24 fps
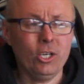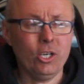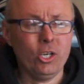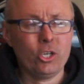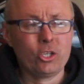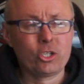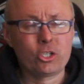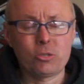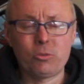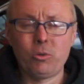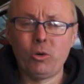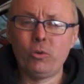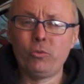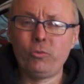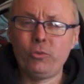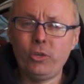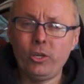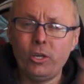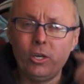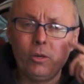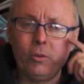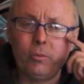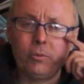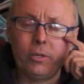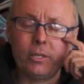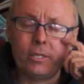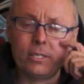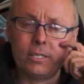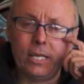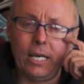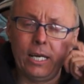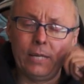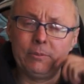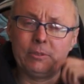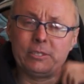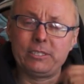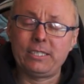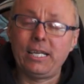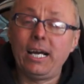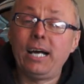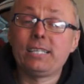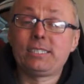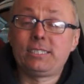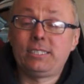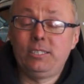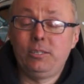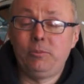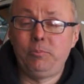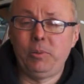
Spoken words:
So over the time of starting the